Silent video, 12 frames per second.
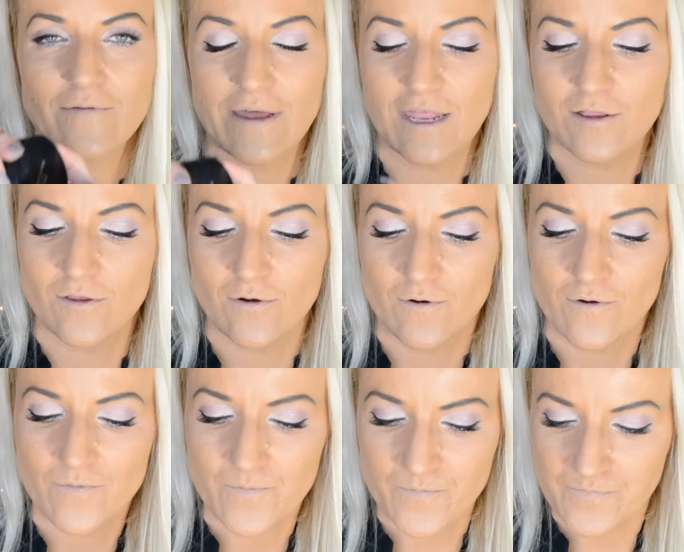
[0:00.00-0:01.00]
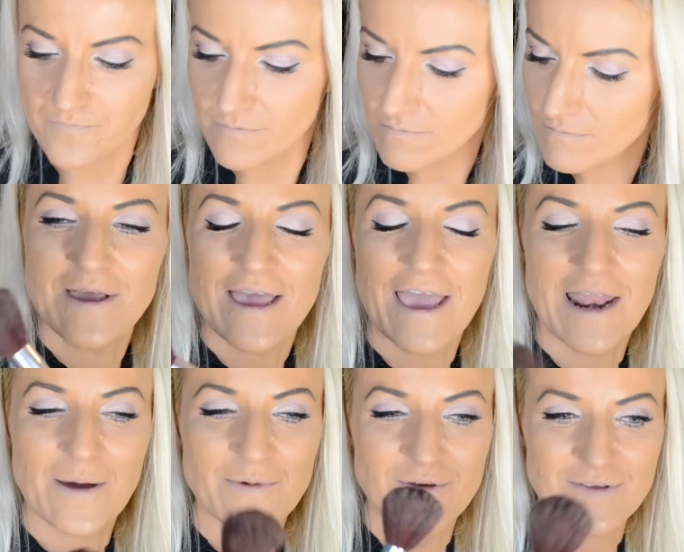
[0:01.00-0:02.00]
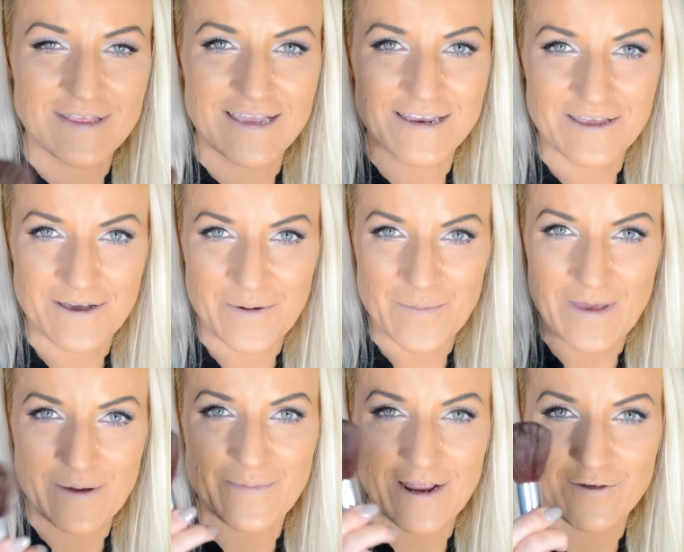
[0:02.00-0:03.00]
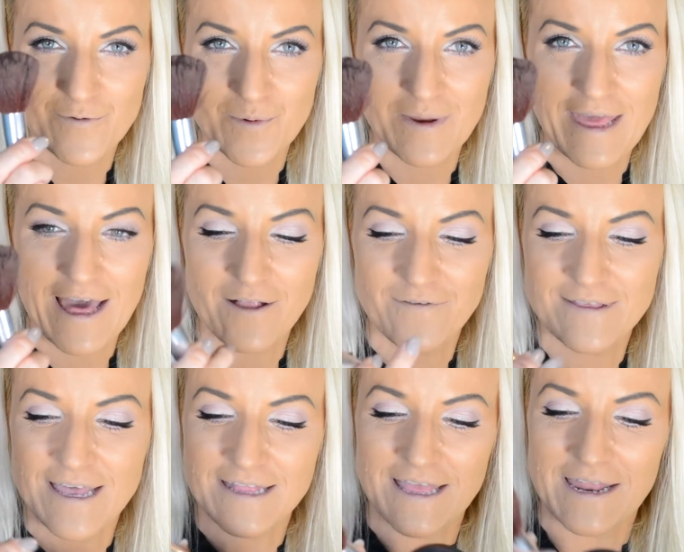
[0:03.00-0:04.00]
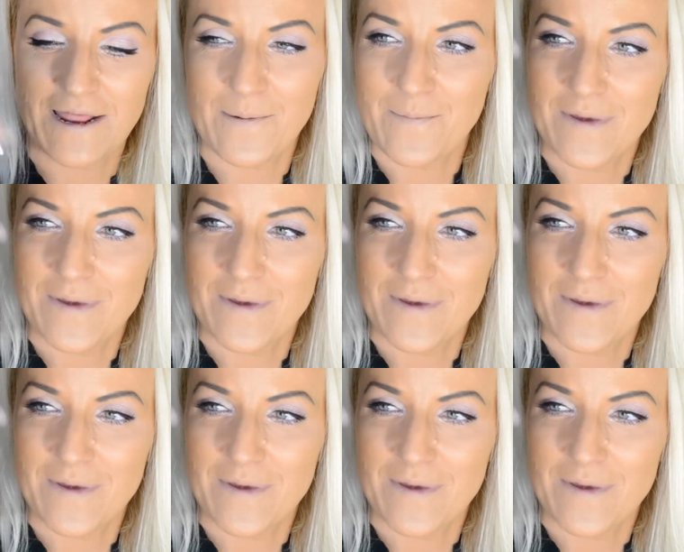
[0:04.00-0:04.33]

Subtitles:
22. And I'm using the big brush from the e.l.f. set, and I'm